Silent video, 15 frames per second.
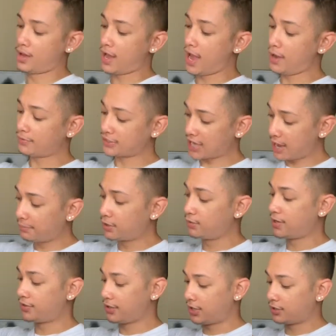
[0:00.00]
I was happy
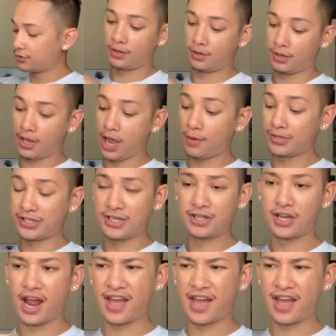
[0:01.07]
with it. I was in there.